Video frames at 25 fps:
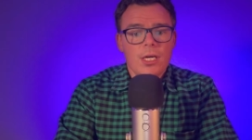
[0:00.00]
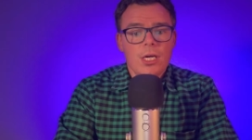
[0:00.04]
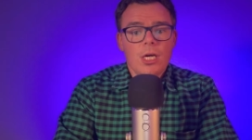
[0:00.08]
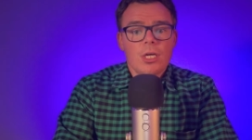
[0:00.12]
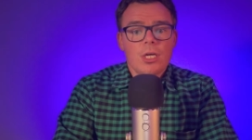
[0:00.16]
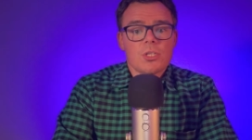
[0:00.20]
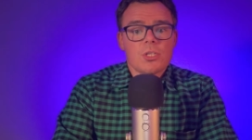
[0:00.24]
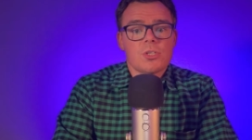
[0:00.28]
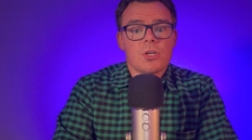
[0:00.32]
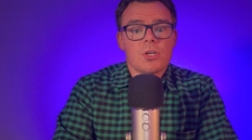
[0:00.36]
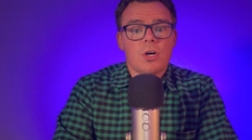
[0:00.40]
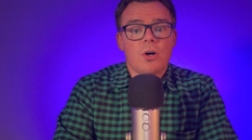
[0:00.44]

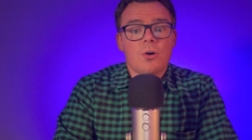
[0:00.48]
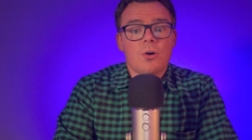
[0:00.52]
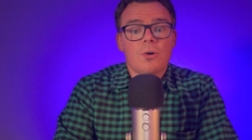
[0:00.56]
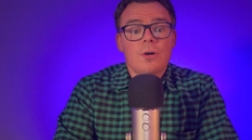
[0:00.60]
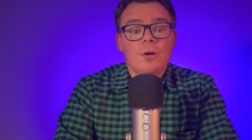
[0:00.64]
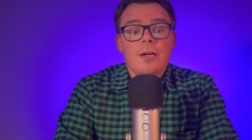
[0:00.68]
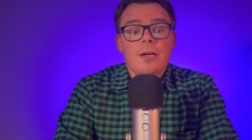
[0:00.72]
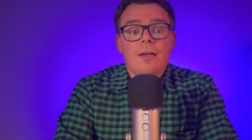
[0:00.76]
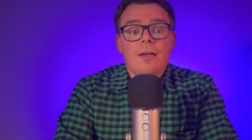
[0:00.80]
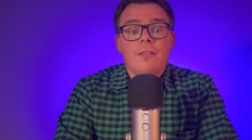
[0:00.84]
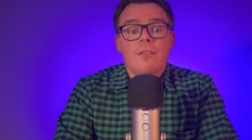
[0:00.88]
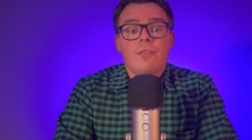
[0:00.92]
So
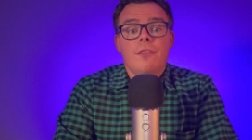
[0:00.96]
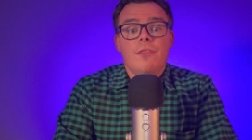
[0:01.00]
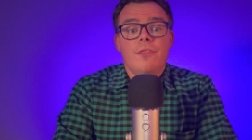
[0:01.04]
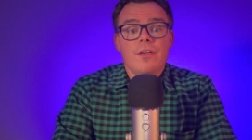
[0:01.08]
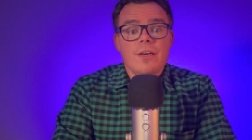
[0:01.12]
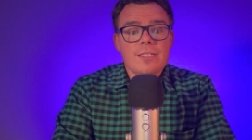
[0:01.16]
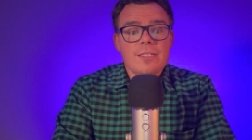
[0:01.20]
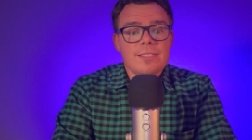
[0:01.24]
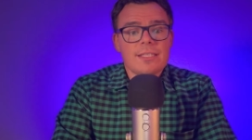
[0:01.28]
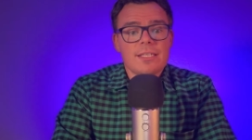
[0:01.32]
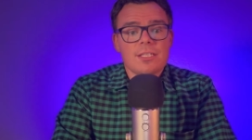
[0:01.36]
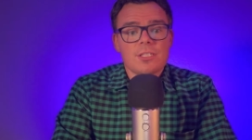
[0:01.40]

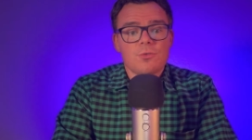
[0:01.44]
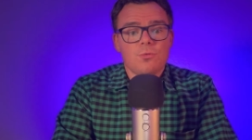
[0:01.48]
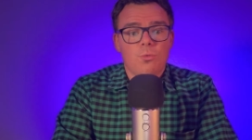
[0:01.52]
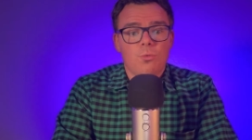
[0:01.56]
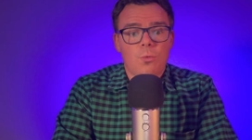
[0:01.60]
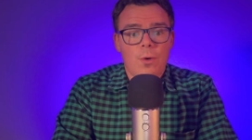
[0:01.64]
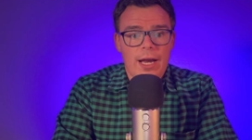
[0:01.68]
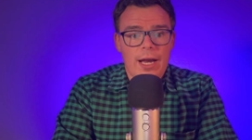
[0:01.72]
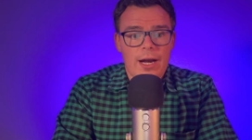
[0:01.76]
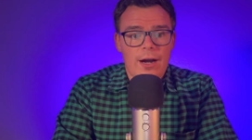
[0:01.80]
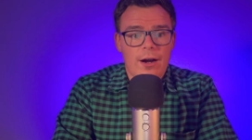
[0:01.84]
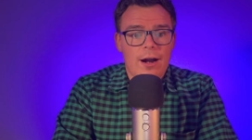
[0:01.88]
this is
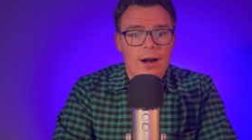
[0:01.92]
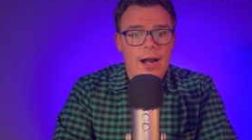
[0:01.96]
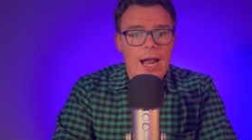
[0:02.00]
where